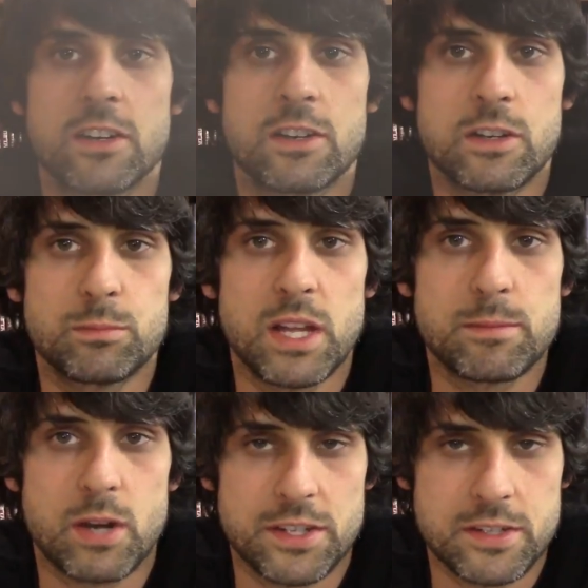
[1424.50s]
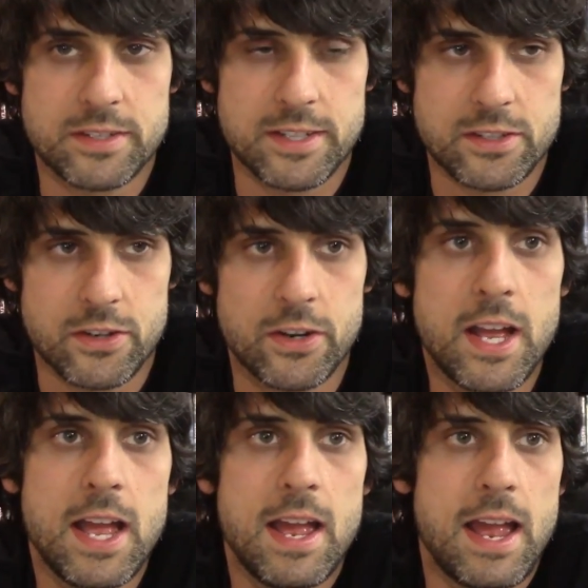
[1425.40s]
and her play brother and sister,
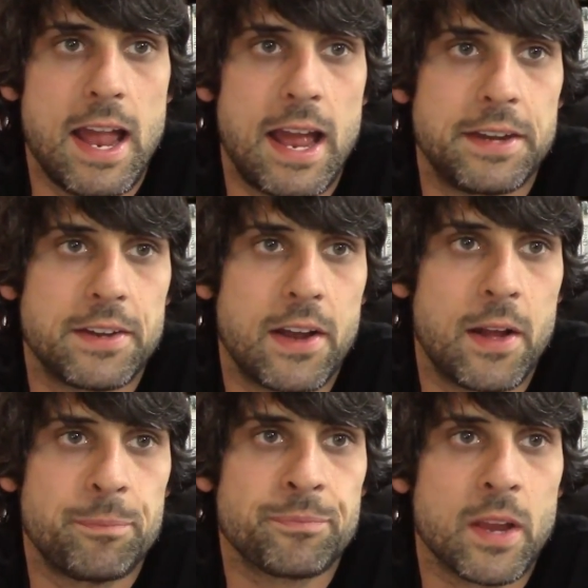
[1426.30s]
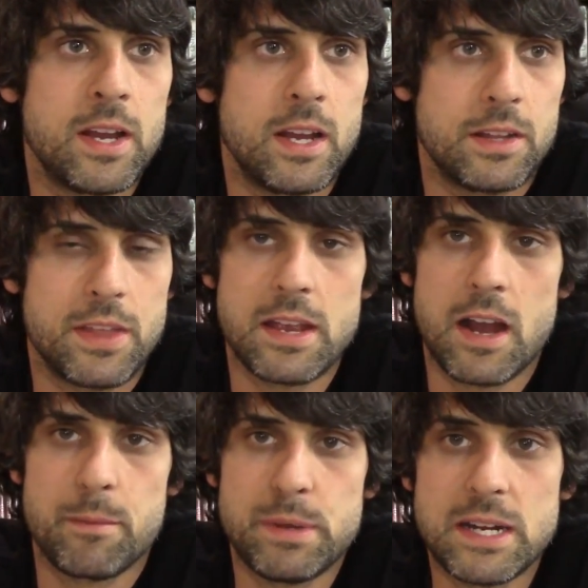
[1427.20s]
and um, they
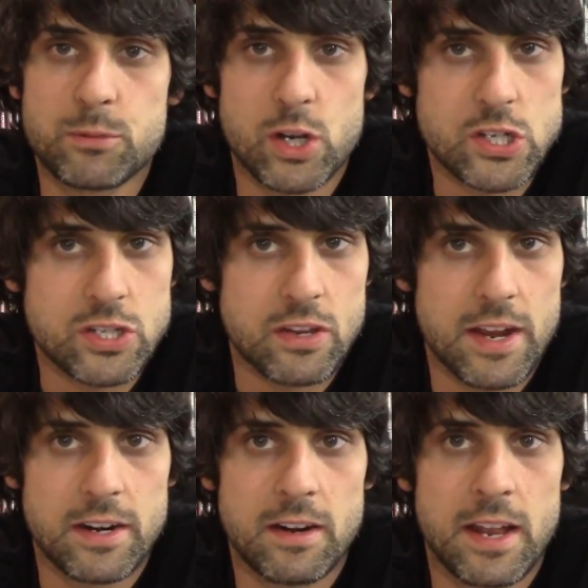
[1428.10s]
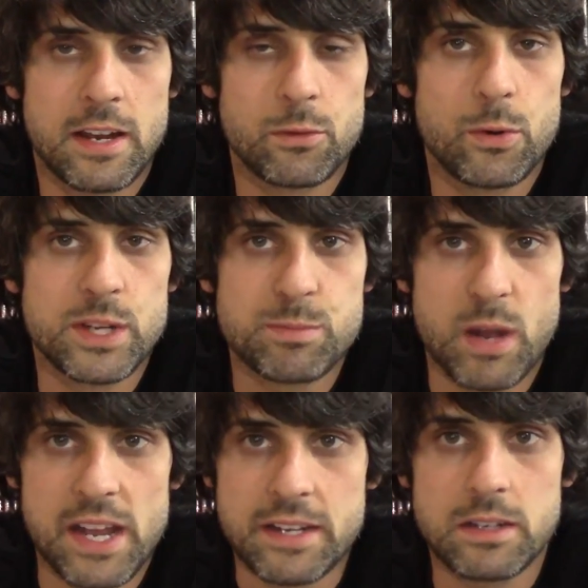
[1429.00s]
uh, beat up Christian Slater and ruin his
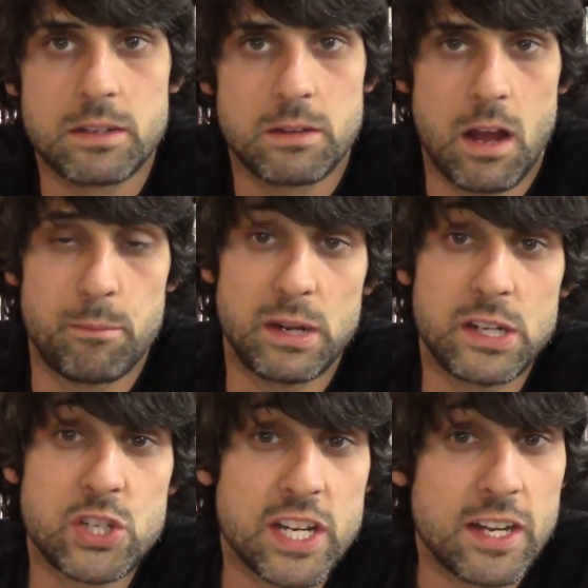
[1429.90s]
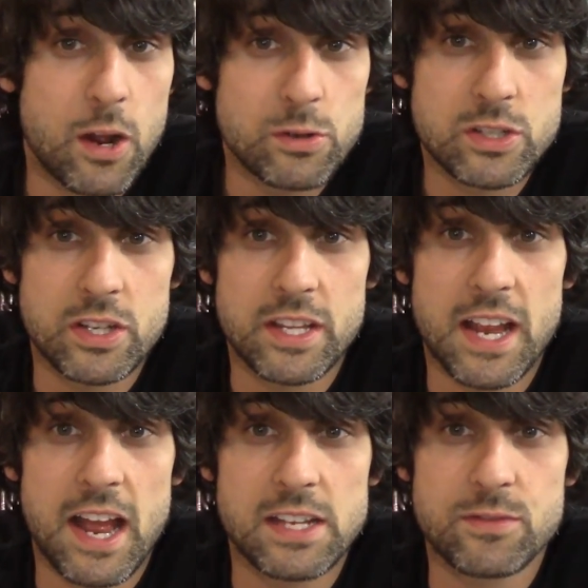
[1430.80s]
bike uh, Billie Jean goes to the
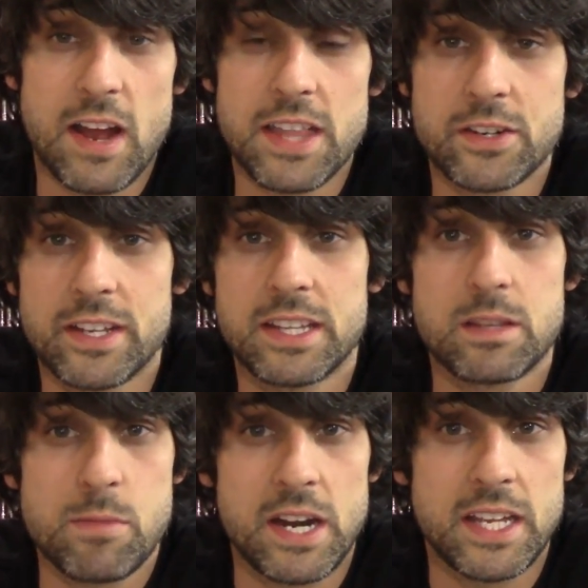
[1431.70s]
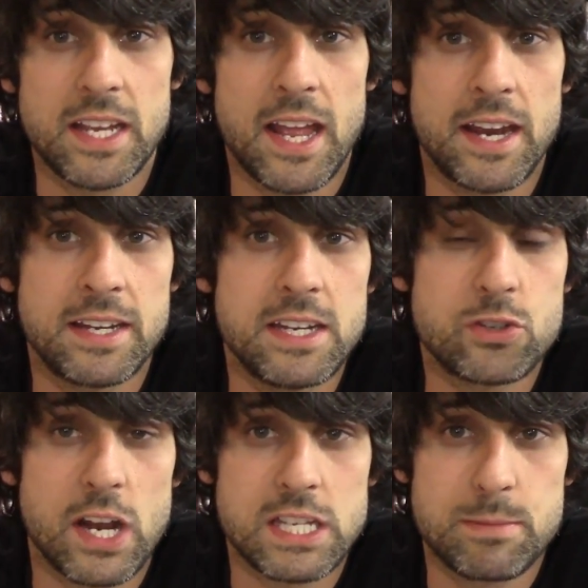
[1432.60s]
guy's father to get the money, and he
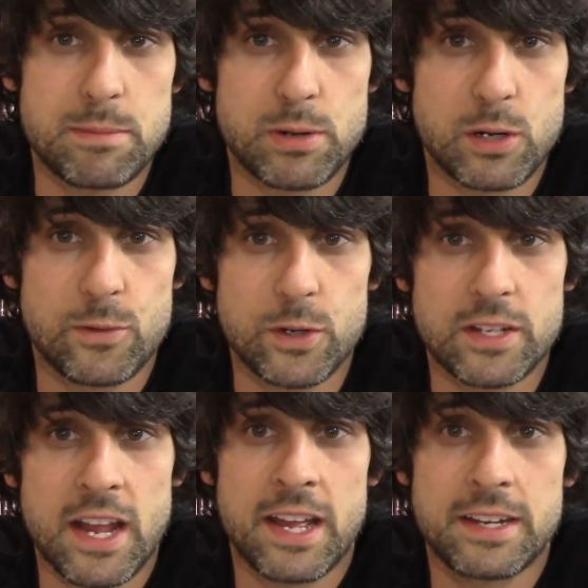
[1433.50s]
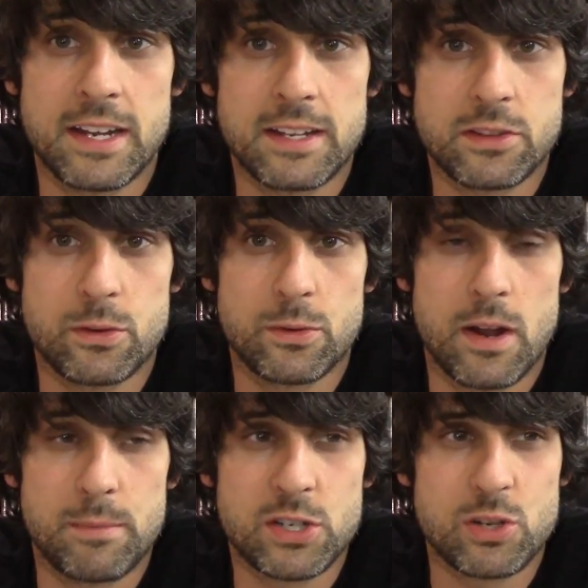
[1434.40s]
tries to be a pervert. And uh, through
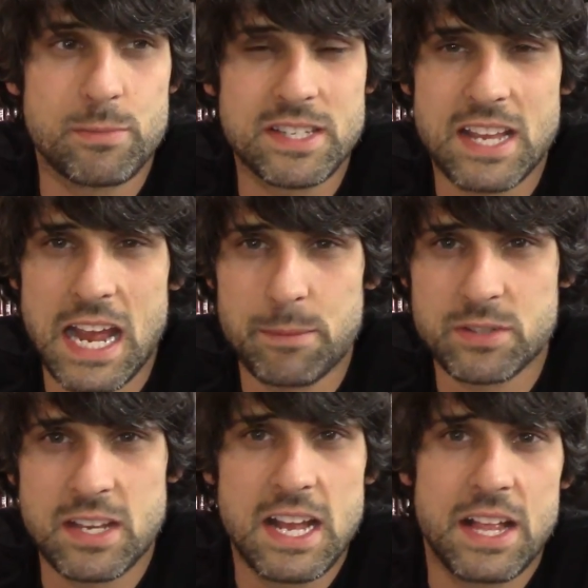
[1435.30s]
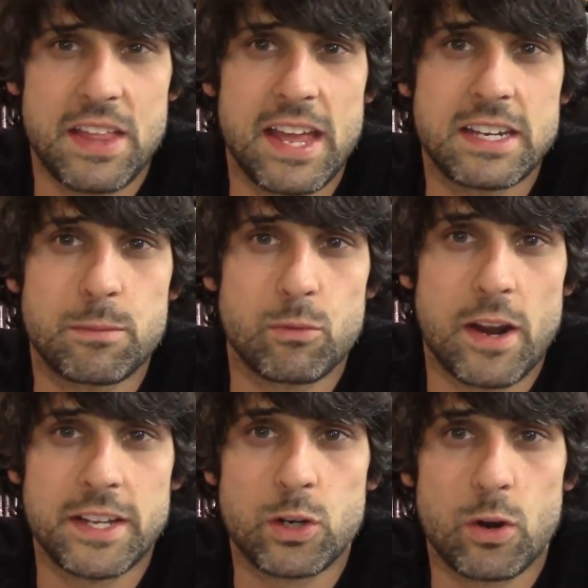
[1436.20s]
a bunch of mishaps, they end up
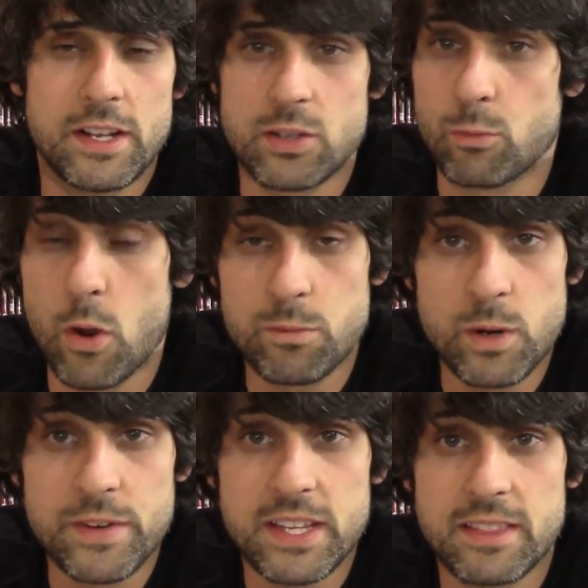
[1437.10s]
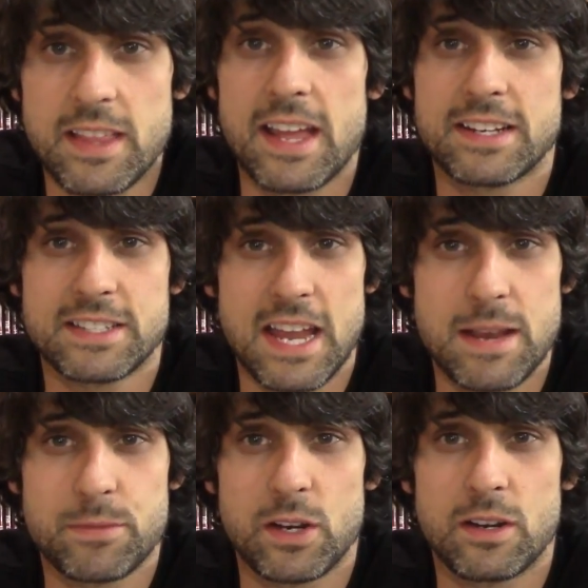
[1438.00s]
running. It's a road movie. They
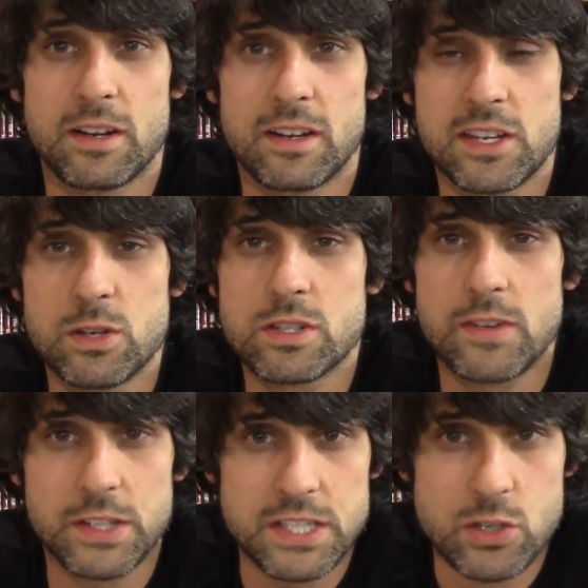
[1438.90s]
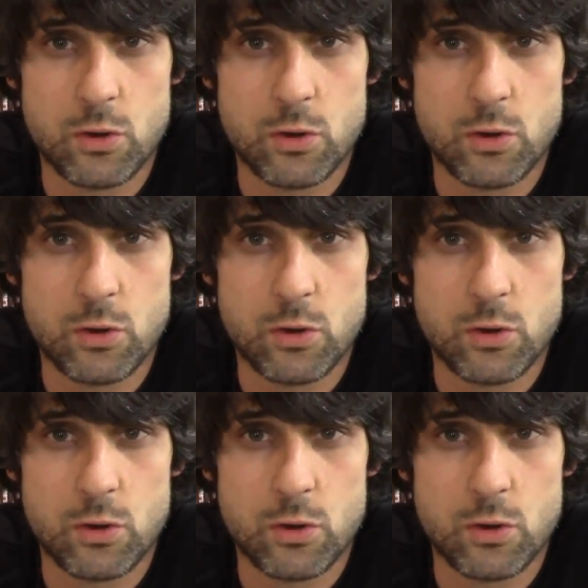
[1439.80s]
escape. They're accused of all these